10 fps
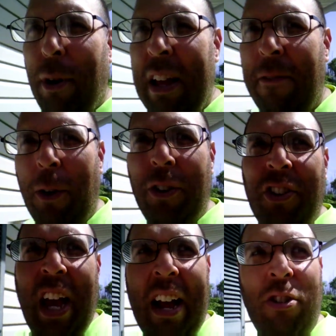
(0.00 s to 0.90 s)
a pretty full
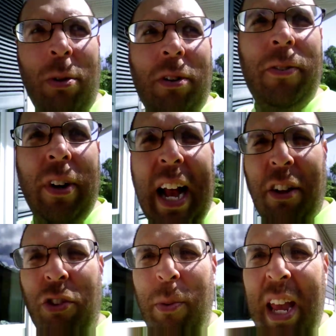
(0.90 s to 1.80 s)
schedule for
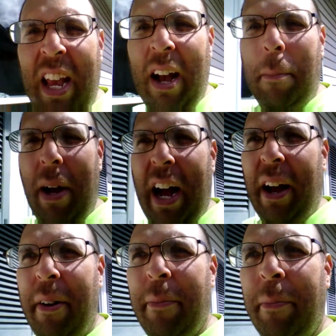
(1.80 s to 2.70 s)
next week. I'm
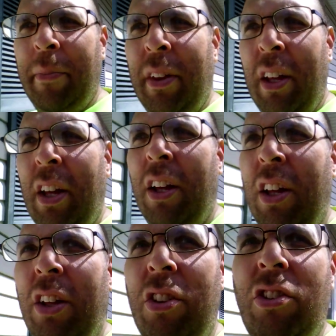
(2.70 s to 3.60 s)
uh,
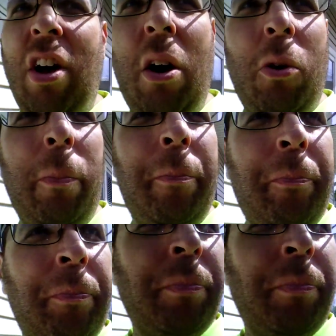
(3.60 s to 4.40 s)
so